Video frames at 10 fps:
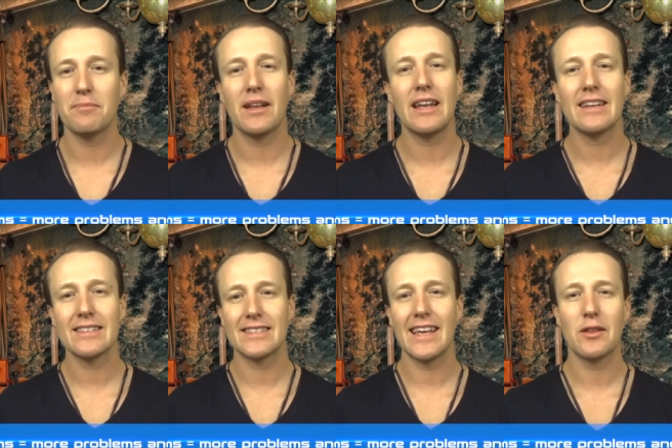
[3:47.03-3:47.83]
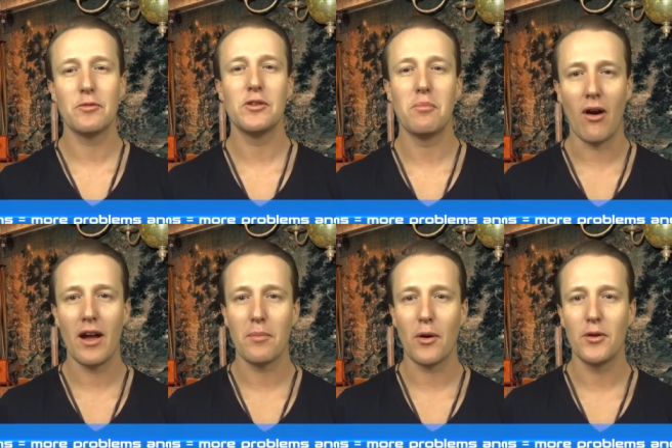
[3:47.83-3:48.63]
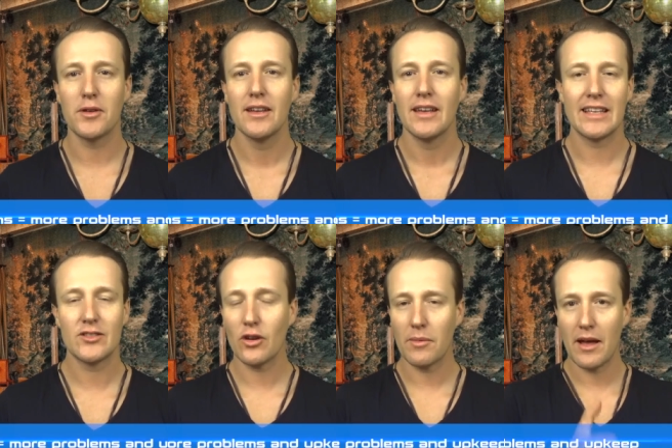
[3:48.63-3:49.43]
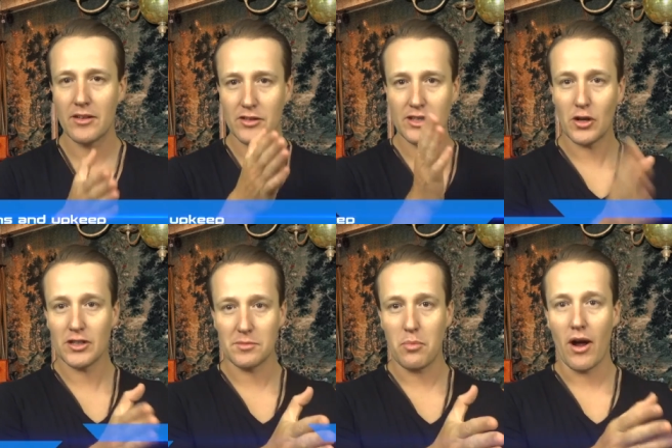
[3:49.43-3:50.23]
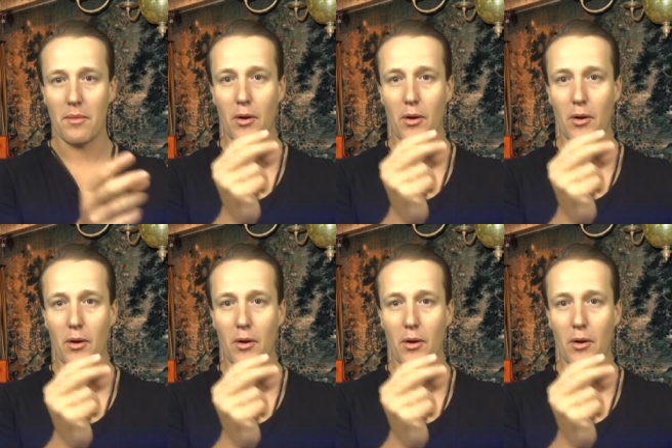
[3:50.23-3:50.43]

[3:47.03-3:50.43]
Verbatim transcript: But understand that when you buy a boat, it's not about you don't just buy a